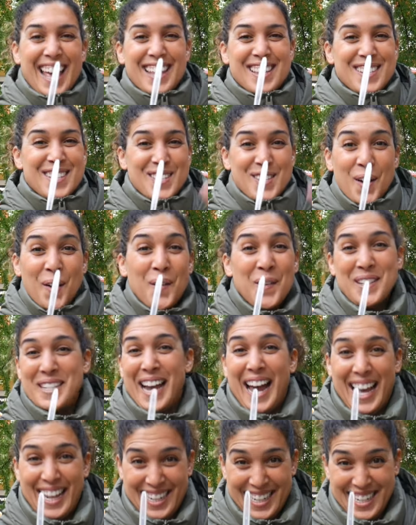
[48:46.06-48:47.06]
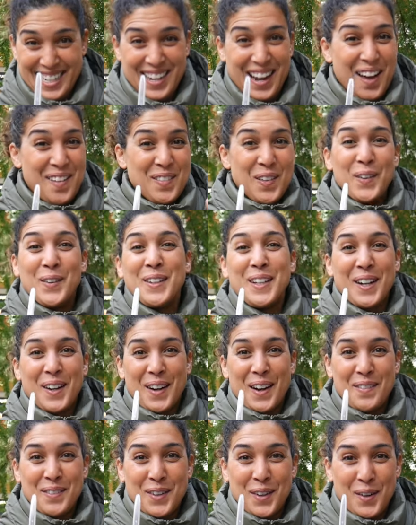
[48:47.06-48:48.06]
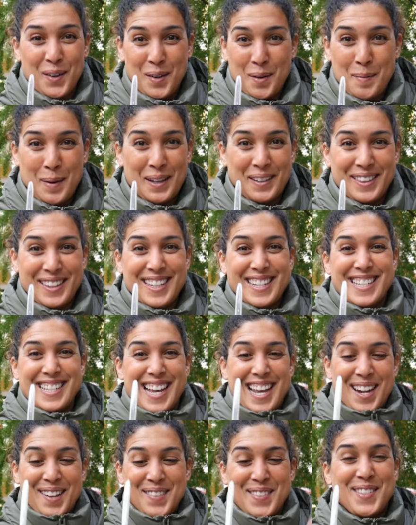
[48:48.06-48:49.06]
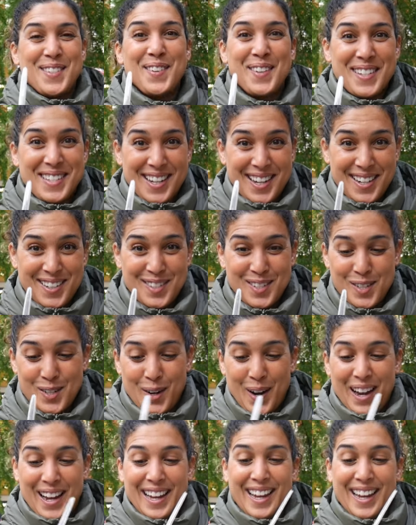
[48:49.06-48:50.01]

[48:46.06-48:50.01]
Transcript: so Italian. I've only ever heard about this and I'm so excited to try